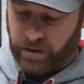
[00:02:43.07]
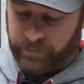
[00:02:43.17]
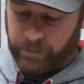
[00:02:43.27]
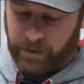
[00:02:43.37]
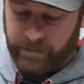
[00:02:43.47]

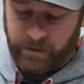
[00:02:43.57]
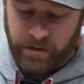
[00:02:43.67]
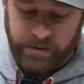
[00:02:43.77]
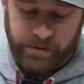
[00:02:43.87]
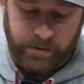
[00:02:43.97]
from
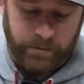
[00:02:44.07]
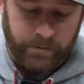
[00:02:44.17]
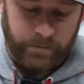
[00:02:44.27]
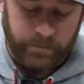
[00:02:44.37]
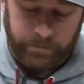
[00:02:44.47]
Livia's.
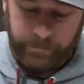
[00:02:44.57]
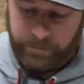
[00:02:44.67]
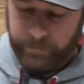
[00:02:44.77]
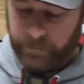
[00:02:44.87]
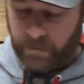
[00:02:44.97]

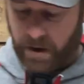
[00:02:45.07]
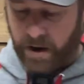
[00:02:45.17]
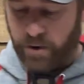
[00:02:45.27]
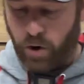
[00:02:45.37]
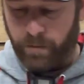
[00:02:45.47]

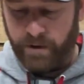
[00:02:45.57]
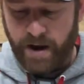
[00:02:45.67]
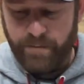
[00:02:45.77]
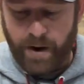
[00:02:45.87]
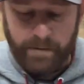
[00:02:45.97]
Normally,
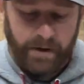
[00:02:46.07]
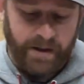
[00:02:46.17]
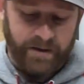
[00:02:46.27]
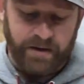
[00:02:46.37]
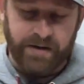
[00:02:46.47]
I'd probably
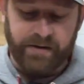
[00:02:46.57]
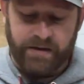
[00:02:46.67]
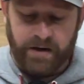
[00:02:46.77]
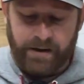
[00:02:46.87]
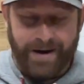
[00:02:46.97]
let these
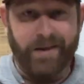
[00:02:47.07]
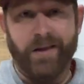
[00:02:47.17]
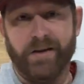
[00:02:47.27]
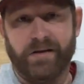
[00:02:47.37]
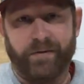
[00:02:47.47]
sit like
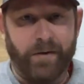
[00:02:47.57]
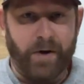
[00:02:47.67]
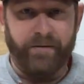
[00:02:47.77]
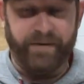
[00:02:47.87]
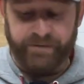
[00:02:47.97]
this for
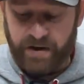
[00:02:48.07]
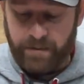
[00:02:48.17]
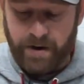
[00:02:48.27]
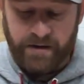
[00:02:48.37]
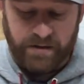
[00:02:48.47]
about
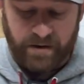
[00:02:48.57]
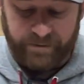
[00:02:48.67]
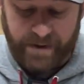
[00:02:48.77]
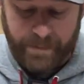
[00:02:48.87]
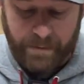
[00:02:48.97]
15 minutes and then
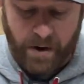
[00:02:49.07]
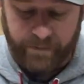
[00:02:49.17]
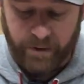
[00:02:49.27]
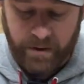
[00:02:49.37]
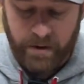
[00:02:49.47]
flip them
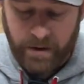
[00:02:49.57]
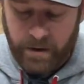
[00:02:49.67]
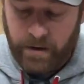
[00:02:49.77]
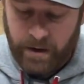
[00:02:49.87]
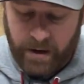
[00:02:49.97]
over,
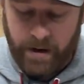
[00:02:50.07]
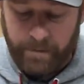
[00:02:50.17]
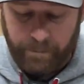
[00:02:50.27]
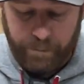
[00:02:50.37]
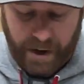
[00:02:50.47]

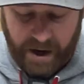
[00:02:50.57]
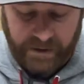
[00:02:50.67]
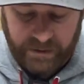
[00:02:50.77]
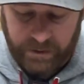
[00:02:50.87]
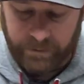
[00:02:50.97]

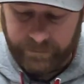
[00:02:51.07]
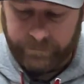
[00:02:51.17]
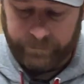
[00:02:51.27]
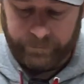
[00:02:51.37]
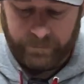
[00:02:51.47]
but
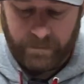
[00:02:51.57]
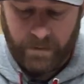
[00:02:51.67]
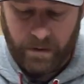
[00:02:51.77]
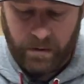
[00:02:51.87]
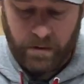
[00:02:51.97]

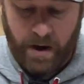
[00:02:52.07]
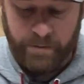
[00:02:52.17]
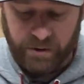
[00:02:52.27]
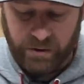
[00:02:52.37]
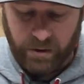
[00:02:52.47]
I'm
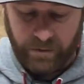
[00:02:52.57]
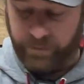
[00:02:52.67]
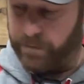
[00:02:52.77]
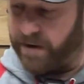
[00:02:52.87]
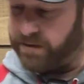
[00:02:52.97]
just cooking
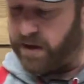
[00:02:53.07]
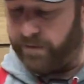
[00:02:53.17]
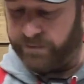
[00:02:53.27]
for myself